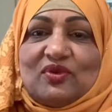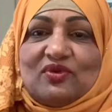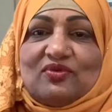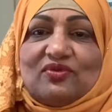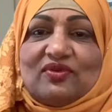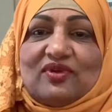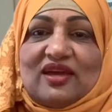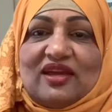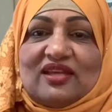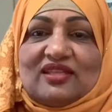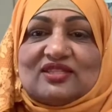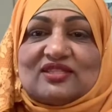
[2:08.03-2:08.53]

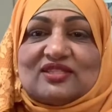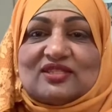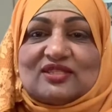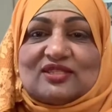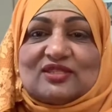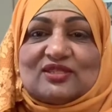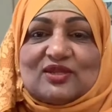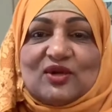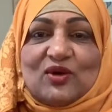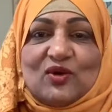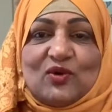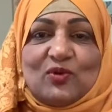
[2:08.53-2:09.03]
It's
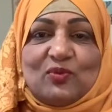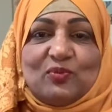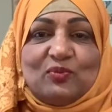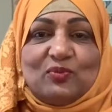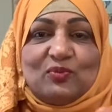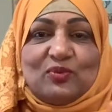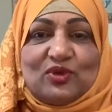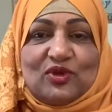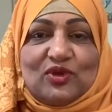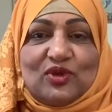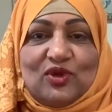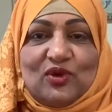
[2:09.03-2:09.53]
so
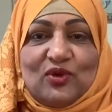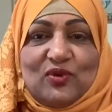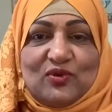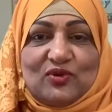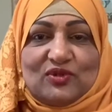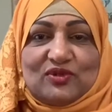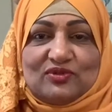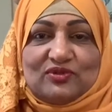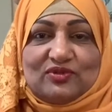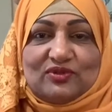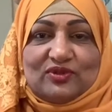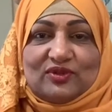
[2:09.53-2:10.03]

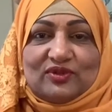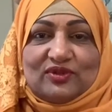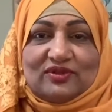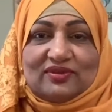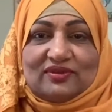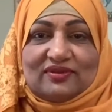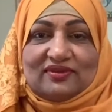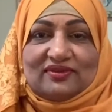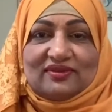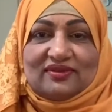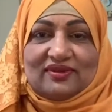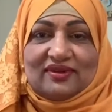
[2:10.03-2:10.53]
beautiful.
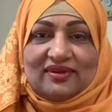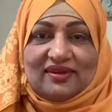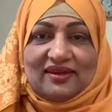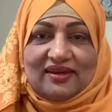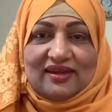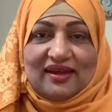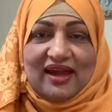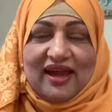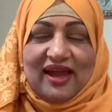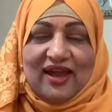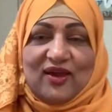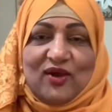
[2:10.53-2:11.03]

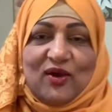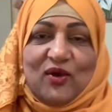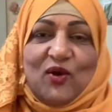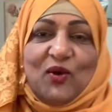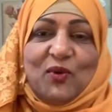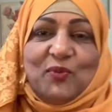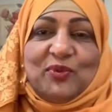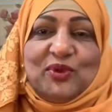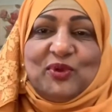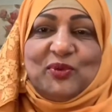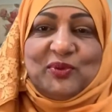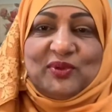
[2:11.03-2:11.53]
I hope
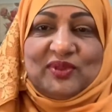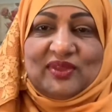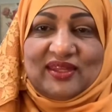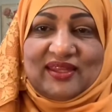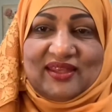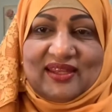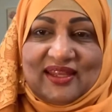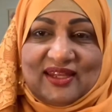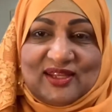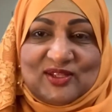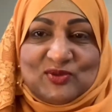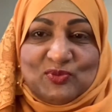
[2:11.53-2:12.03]
you would think
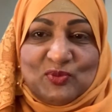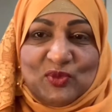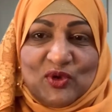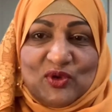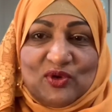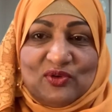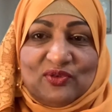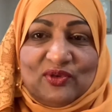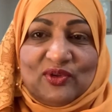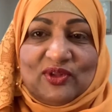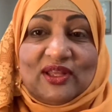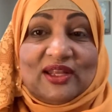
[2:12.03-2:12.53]
that it's
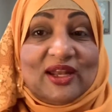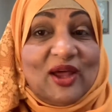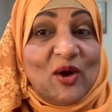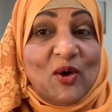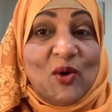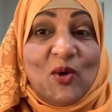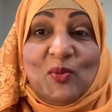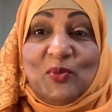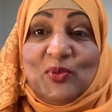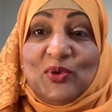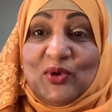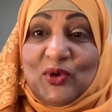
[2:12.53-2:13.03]
beautiful, and I
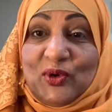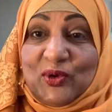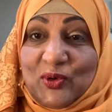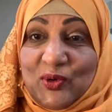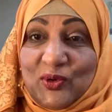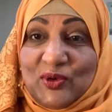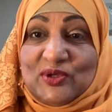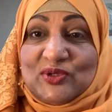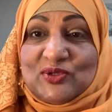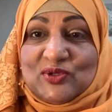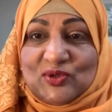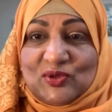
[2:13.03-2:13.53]
hope you're
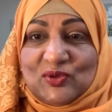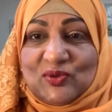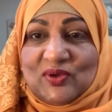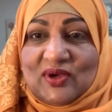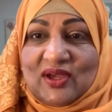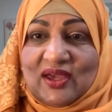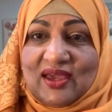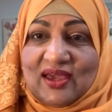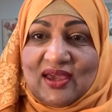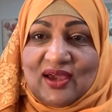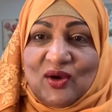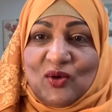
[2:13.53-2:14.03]
going to
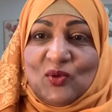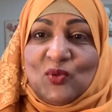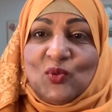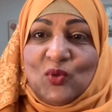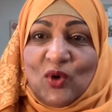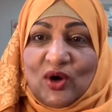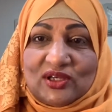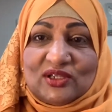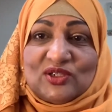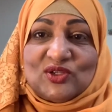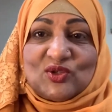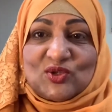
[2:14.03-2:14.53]

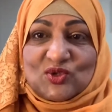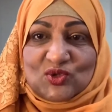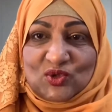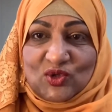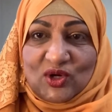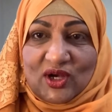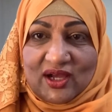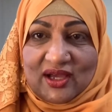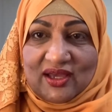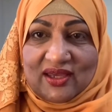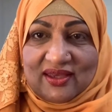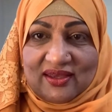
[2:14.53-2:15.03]
want to
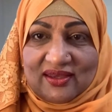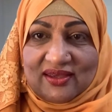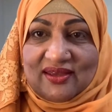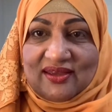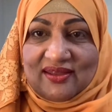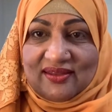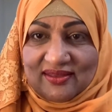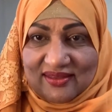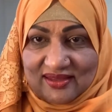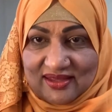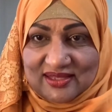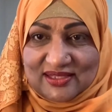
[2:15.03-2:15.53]
try
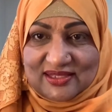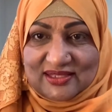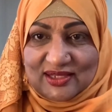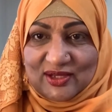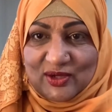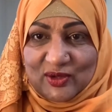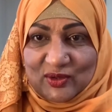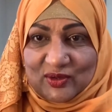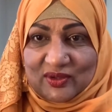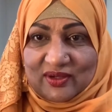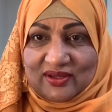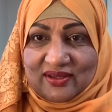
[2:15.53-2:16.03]
this
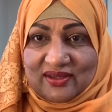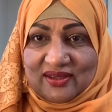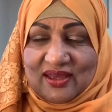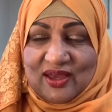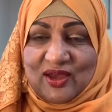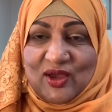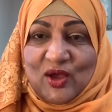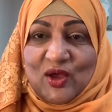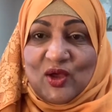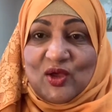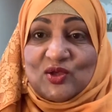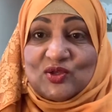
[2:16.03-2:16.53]
look.
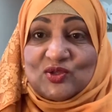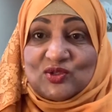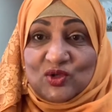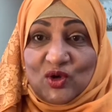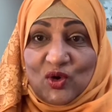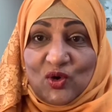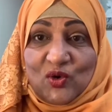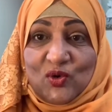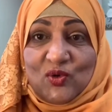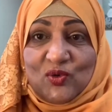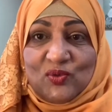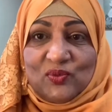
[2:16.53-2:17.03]

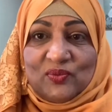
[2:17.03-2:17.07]
So